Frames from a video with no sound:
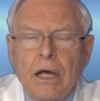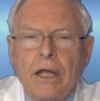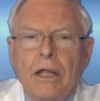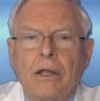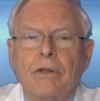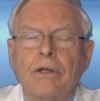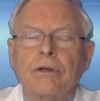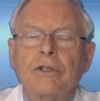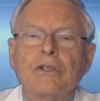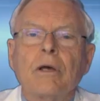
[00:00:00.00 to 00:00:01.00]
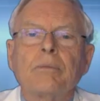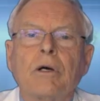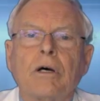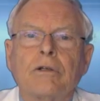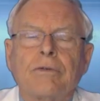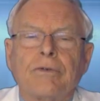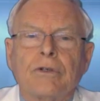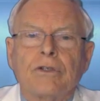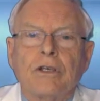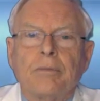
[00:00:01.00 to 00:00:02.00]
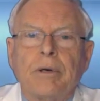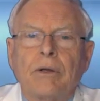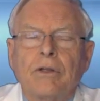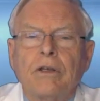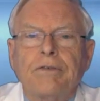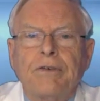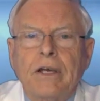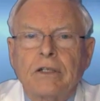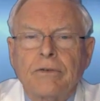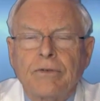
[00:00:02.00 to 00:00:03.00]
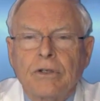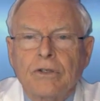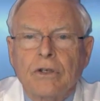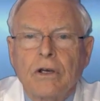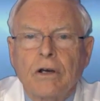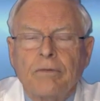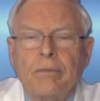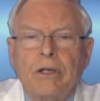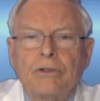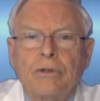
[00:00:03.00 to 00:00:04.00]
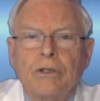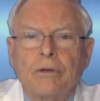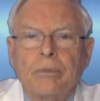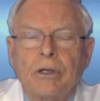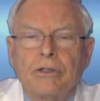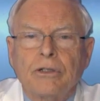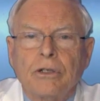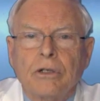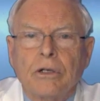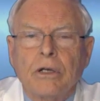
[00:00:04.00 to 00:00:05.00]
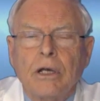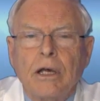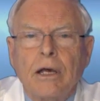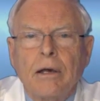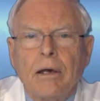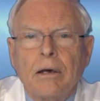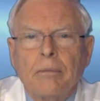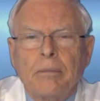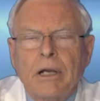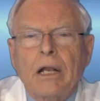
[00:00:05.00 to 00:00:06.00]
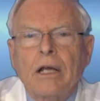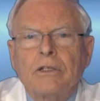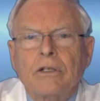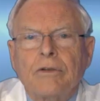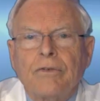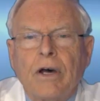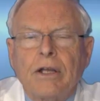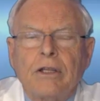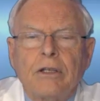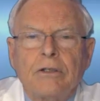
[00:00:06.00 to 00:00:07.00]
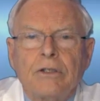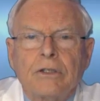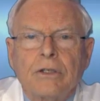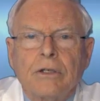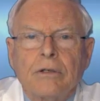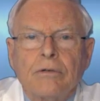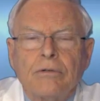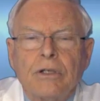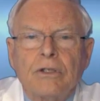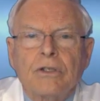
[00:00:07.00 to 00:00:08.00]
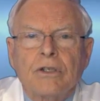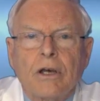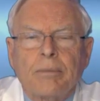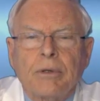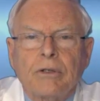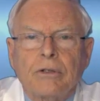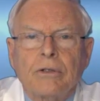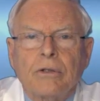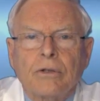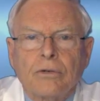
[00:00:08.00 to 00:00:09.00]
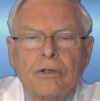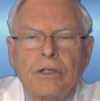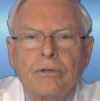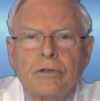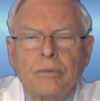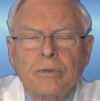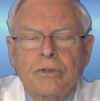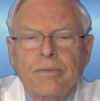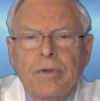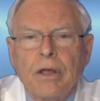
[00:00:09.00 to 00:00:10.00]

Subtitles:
There is some controversy about the effectiveness of measuring your blood sugar, but I'd like to divide these reasons up into three groups.